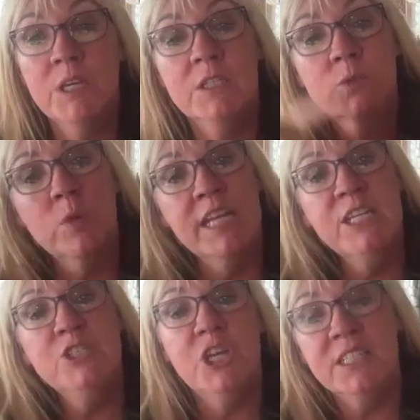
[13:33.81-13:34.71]
Because when
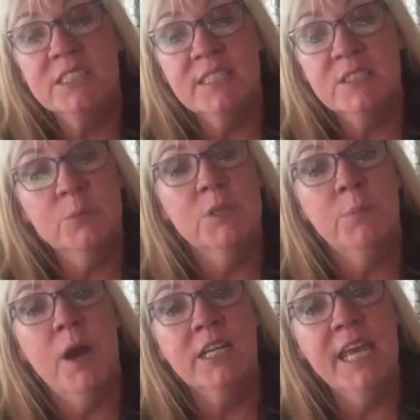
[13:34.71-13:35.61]
he just sends them the
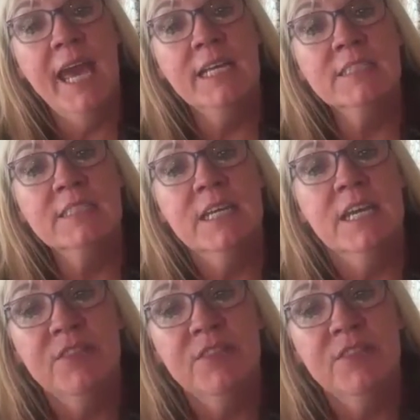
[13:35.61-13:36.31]
podcast,